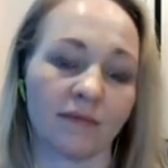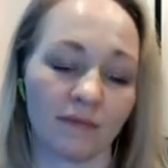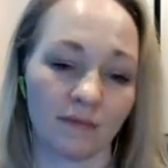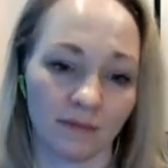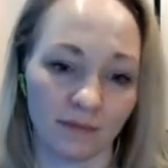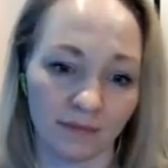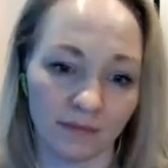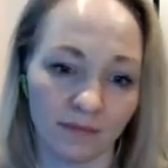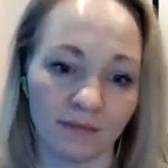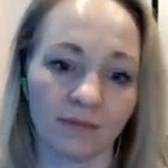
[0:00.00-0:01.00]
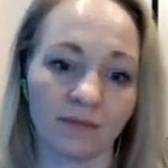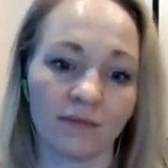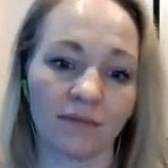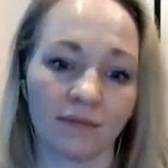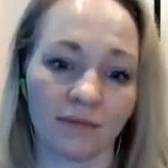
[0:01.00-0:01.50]

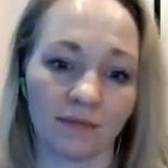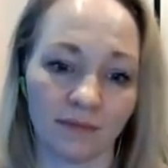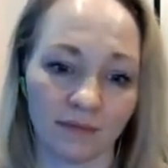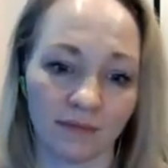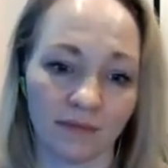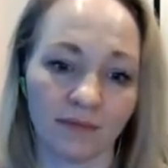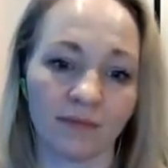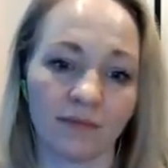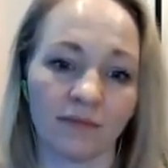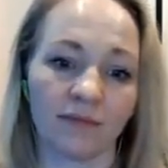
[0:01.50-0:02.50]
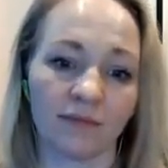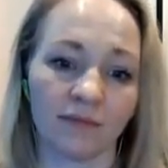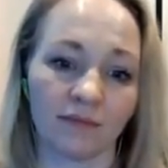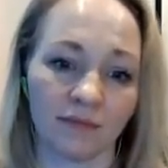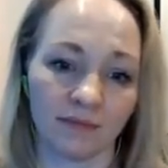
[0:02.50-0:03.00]

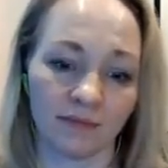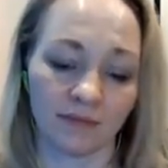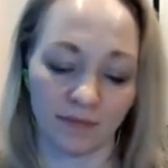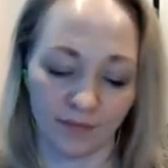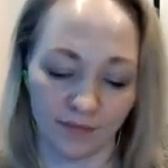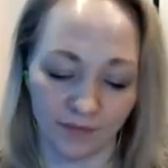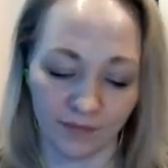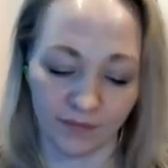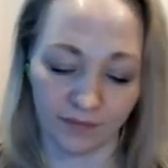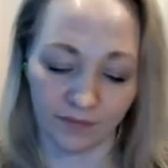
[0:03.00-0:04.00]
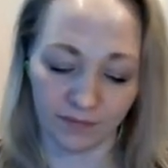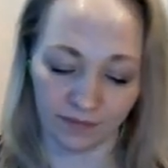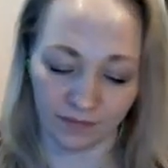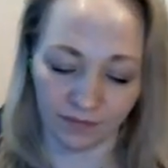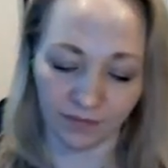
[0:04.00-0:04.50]

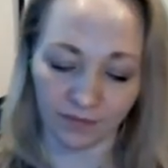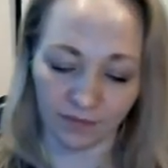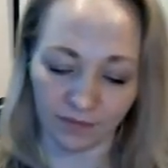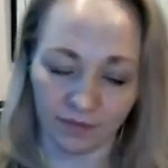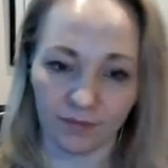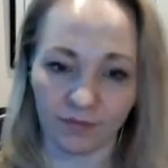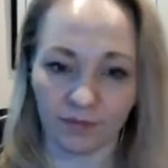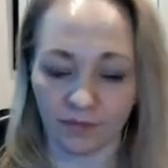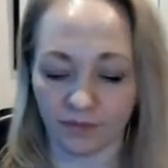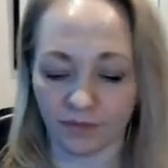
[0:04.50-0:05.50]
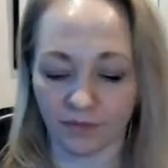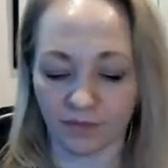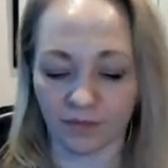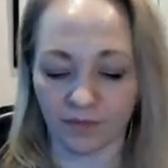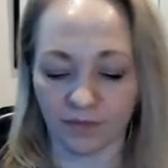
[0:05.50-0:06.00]

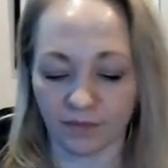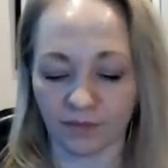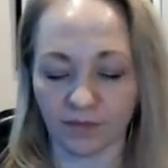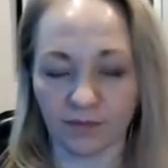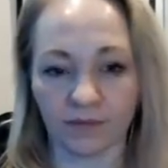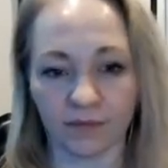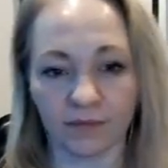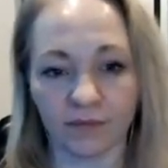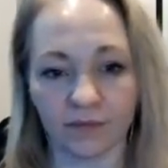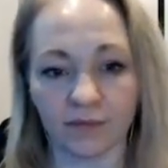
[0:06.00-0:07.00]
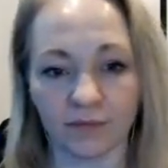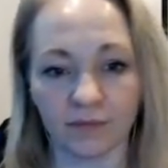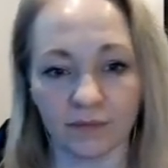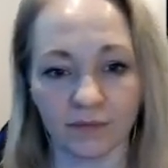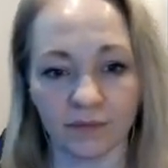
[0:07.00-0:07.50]

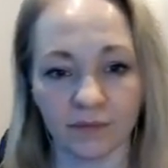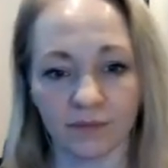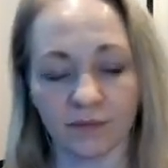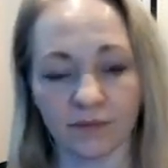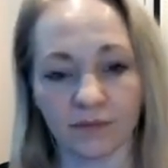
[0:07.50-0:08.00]
(silent)